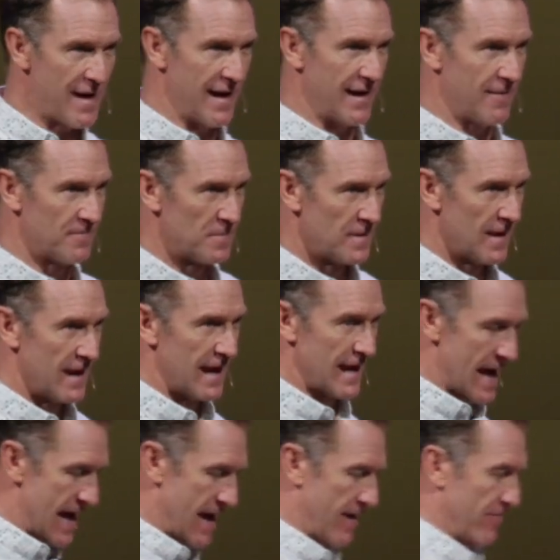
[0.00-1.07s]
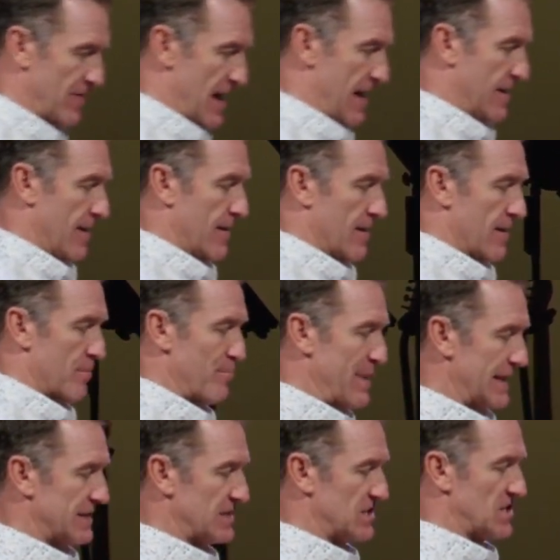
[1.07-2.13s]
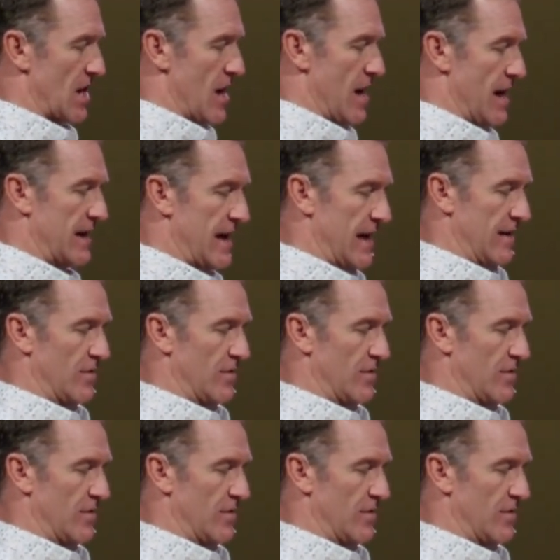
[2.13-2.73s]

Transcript: away and I have like mittens on